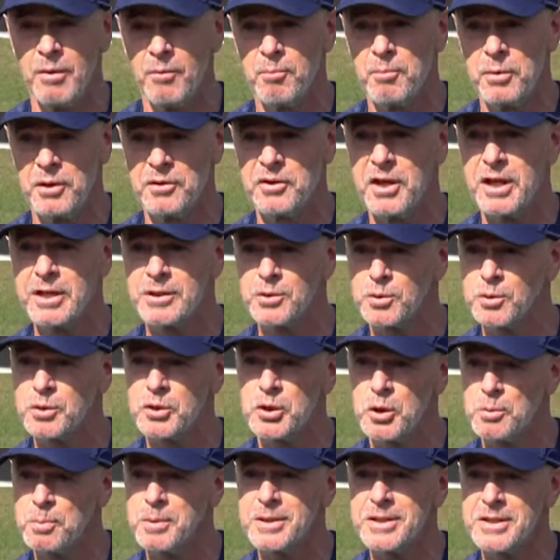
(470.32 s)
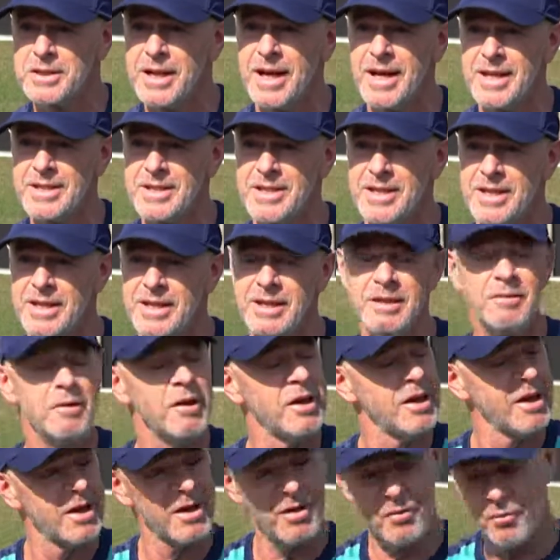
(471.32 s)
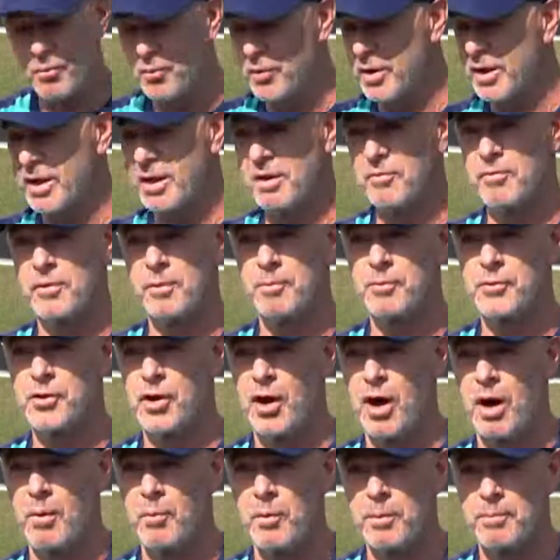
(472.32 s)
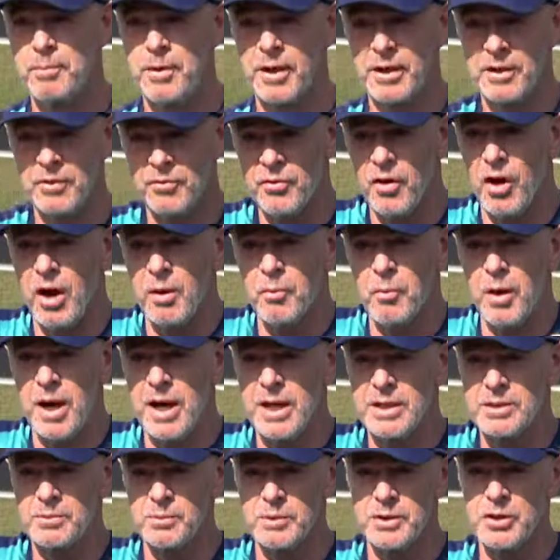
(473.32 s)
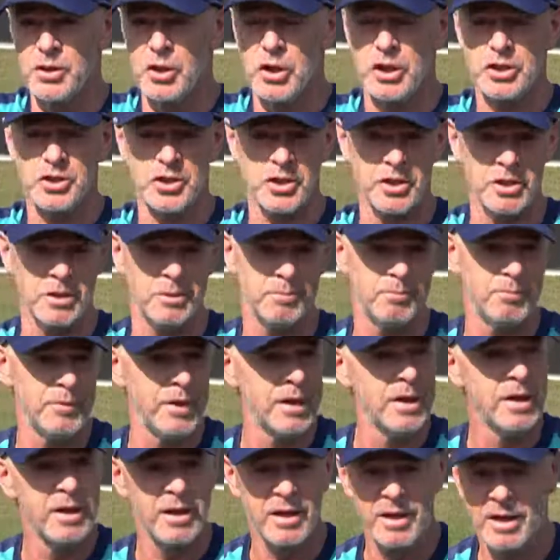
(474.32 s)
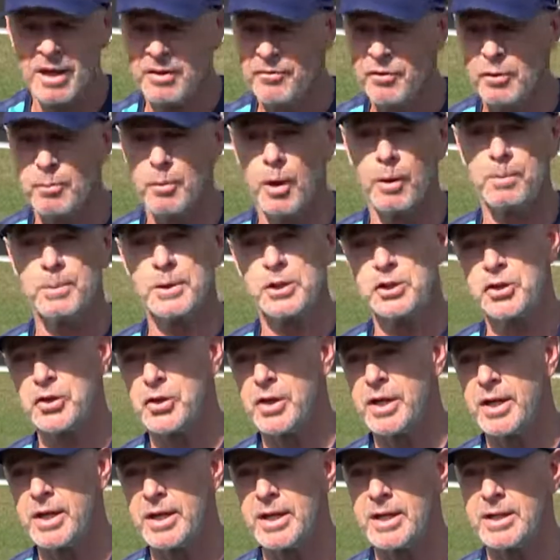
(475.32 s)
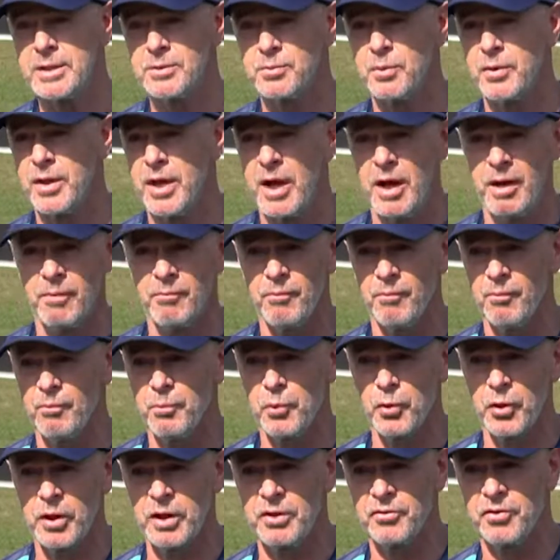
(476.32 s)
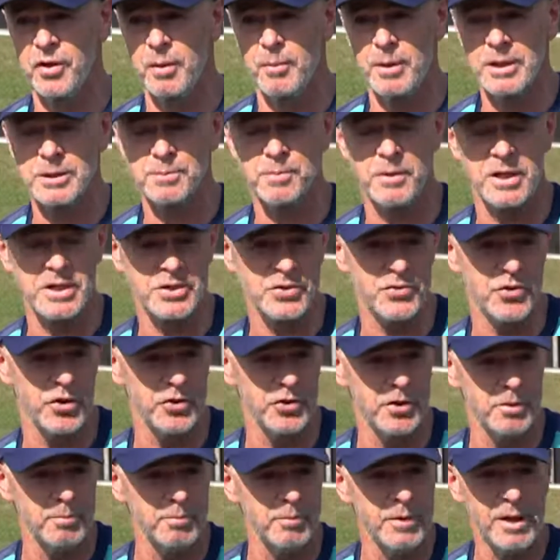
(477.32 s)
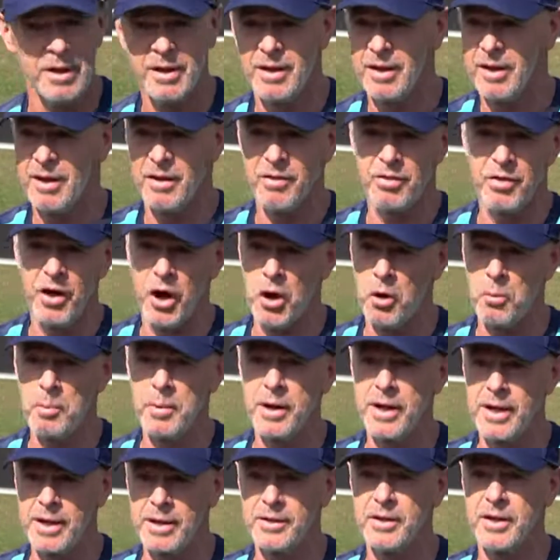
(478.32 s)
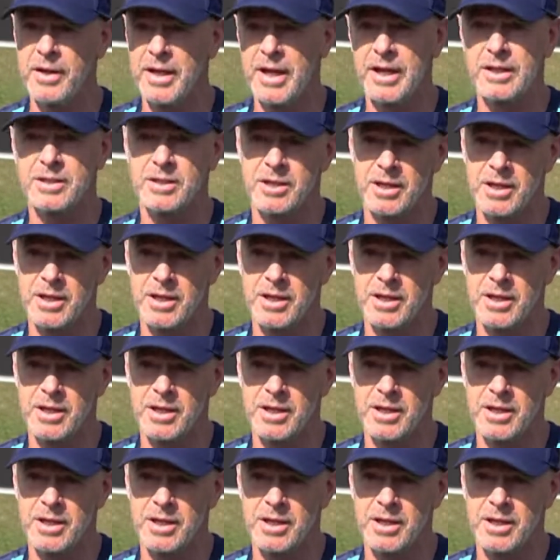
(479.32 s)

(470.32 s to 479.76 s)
potential superstars here. We give them time, we pick the right ones, we nurture them, give them opportunities without putting so much pressure on them. They'll be the next